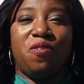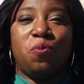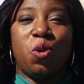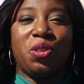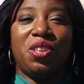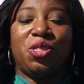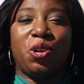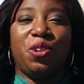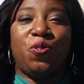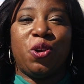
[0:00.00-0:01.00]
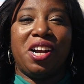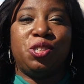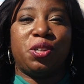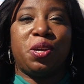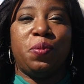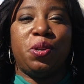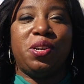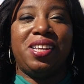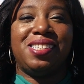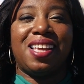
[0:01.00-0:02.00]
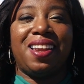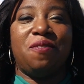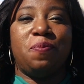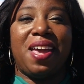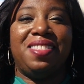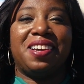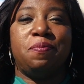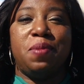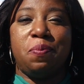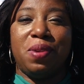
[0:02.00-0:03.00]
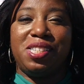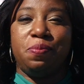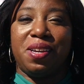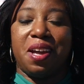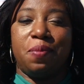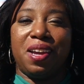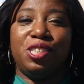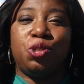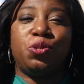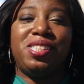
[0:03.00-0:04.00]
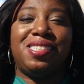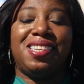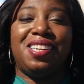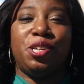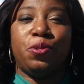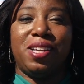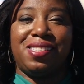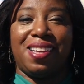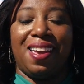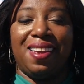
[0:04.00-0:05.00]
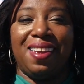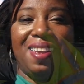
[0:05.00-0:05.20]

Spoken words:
of more than 3,400 communities that have made the commitment to becoming a Tree City USA.